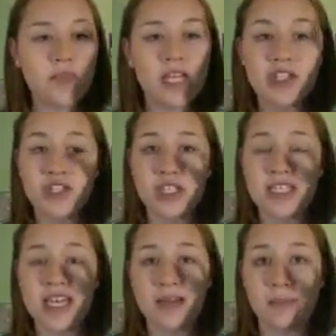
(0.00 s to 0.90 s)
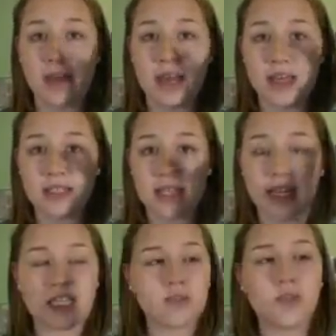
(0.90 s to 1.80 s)
is just take my
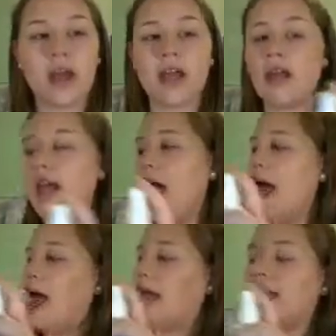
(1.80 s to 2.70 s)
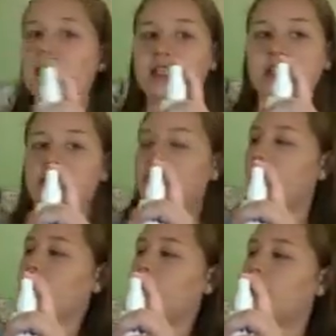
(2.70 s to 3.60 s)
setting spray and I like to spray
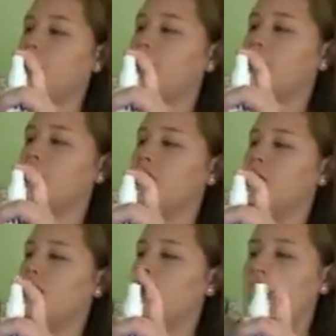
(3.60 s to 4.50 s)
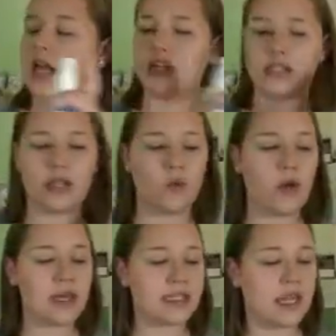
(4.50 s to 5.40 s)
my brush and just like
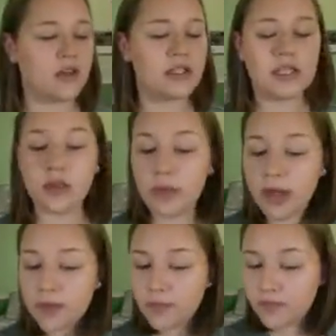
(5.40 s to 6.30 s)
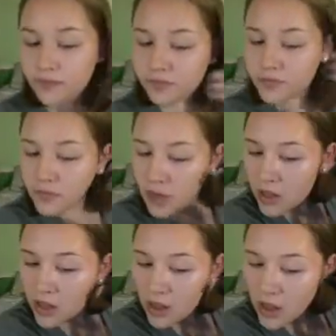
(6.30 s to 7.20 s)
wet it down a little bit
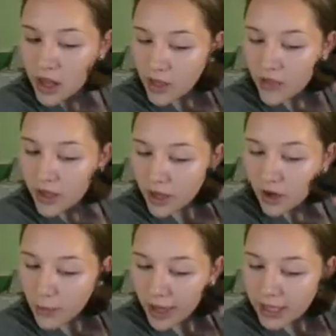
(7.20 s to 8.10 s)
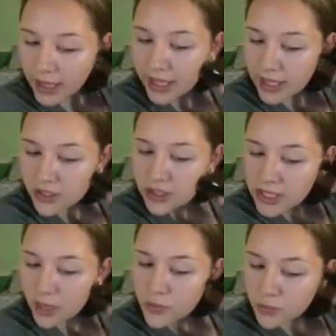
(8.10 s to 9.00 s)
and then go back in. It just
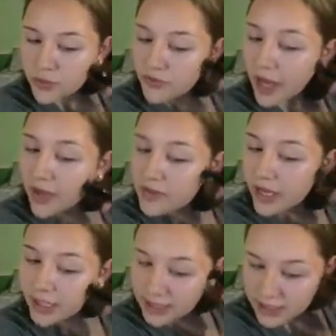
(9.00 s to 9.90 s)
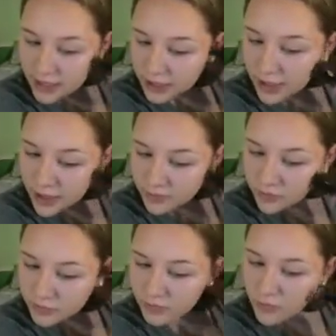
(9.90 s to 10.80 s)
helps revive that concealer
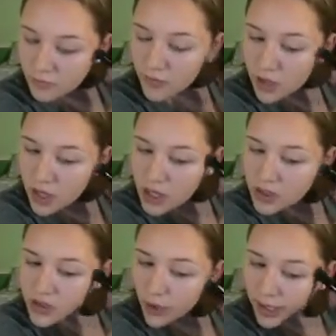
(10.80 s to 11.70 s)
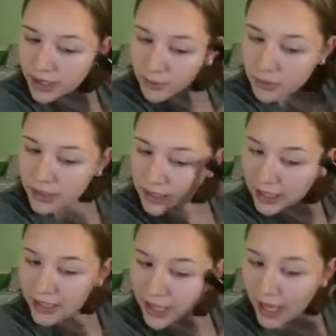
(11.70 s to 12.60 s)
so I can
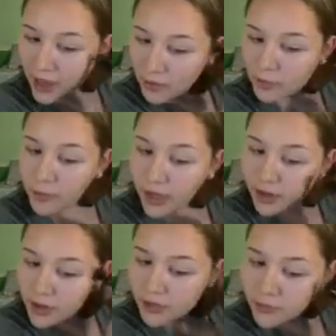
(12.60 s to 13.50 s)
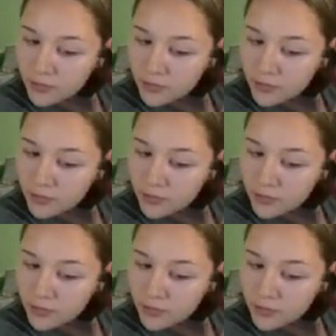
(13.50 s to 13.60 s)
blend it out better.